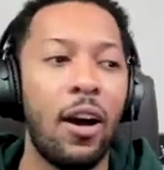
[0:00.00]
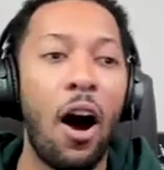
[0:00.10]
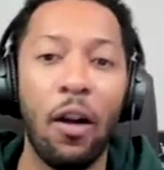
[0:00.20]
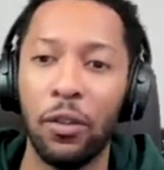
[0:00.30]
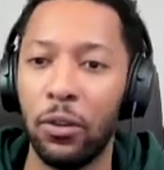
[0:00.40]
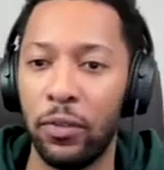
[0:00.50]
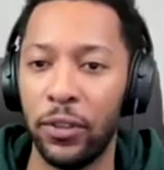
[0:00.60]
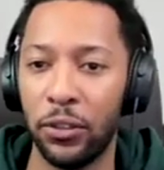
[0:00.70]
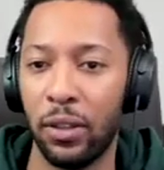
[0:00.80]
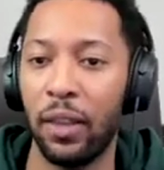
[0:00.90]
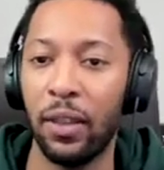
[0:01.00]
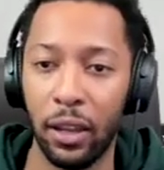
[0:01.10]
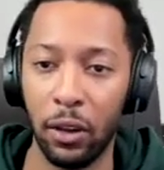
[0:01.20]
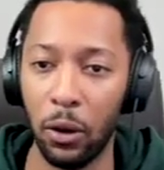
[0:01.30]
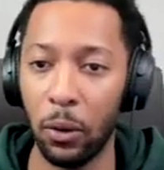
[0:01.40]
on the new feature so that they
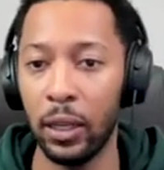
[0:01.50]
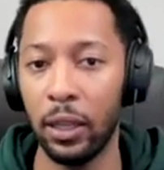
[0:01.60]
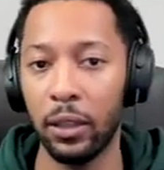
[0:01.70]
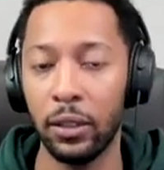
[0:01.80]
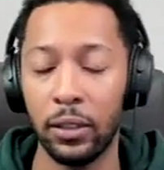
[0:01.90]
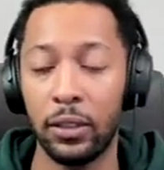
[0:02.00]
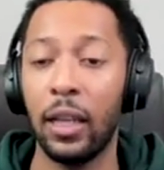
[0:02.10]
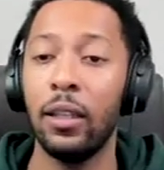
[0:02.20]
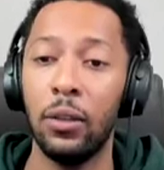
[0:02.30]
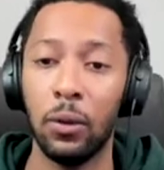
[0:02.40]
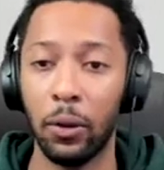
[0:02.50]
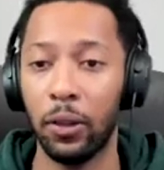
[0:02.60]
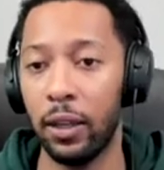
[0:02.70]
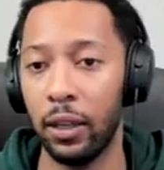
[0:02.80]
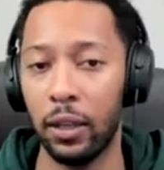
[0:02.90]
can go either sell it or
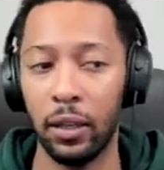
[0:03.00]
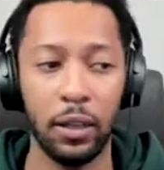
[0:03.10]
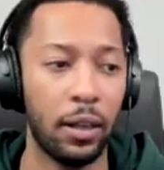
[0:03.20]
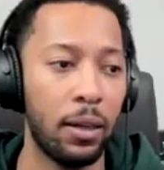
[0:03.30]
then